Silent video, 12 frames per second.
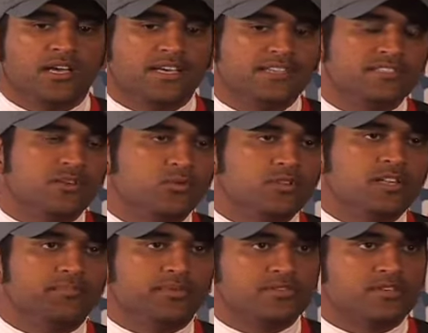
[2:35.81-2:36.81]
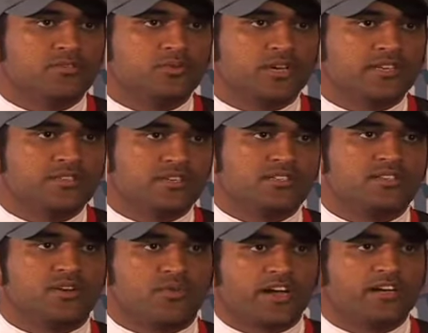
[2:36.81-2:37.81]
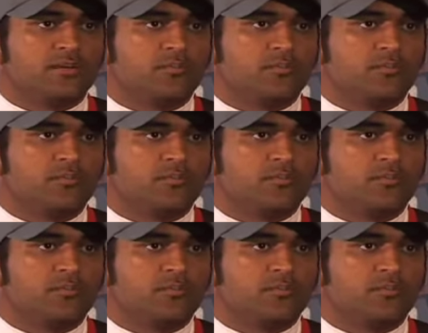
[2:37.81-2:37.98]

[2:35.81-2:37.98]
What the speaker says: he's the only person who can judge the right